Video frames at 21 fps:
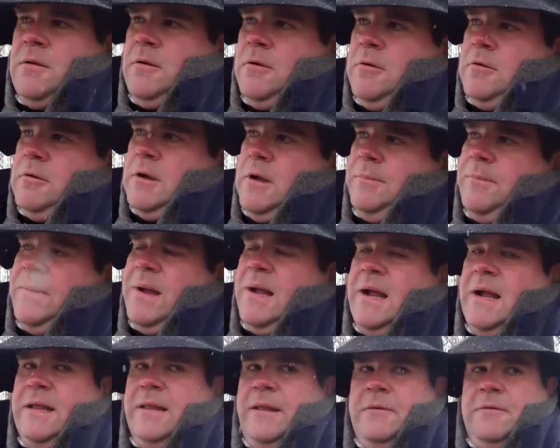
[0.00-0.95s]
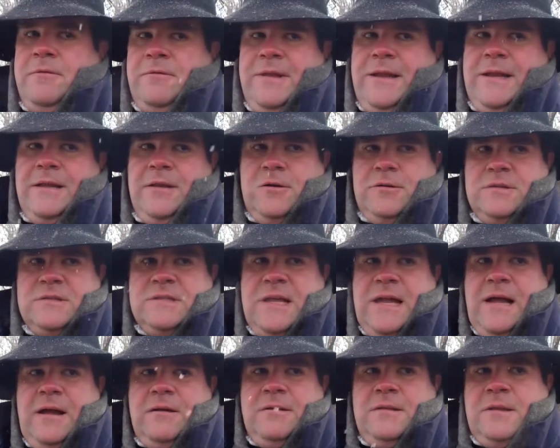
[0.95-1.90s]
or pine, they would have laid those
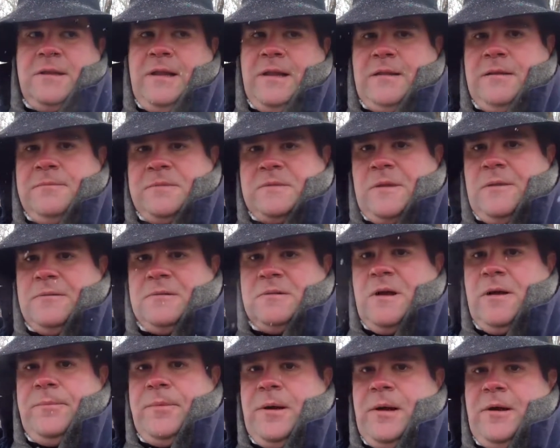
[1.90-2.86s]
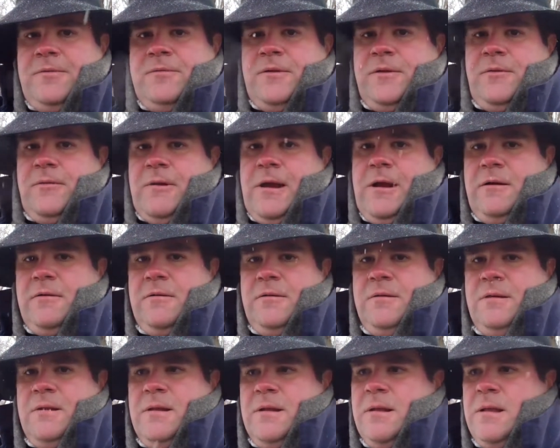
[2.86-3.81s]
down to get themselves up off the ground.
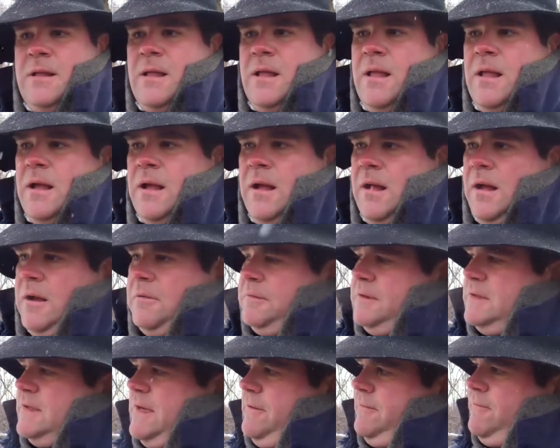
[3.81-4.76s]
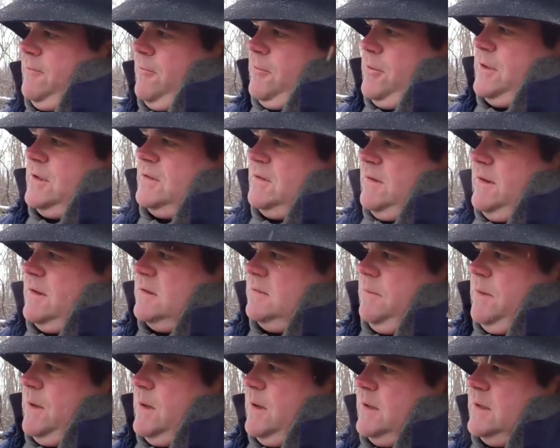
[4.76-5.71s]
We say 4 to 6
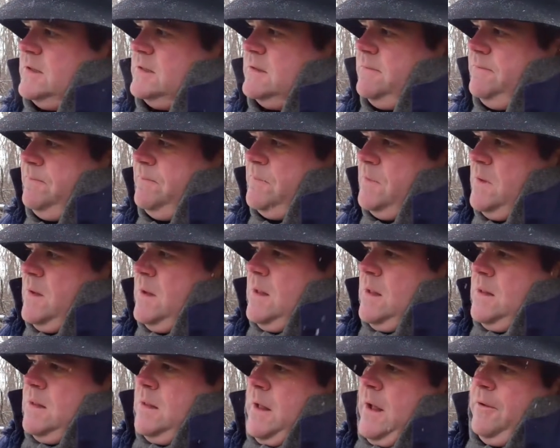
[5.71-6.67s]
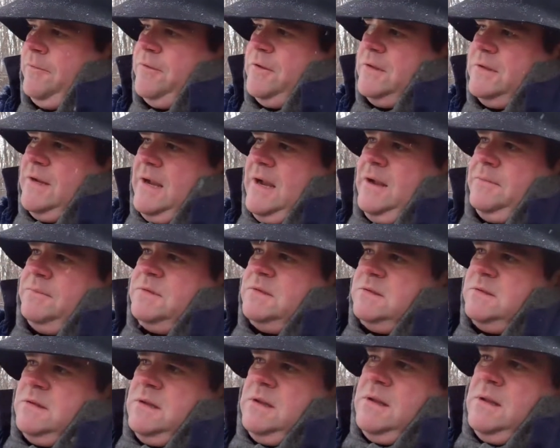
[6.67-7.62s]
because
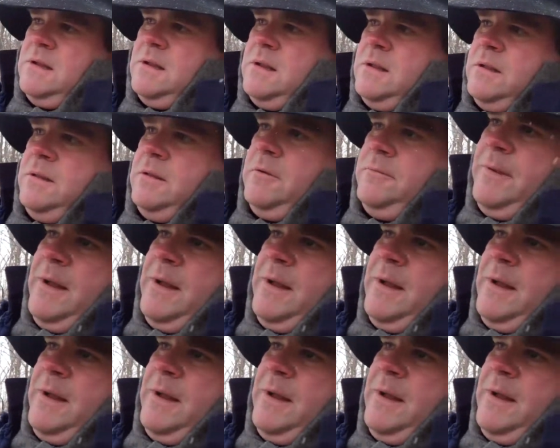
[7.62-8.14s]
oftentimes their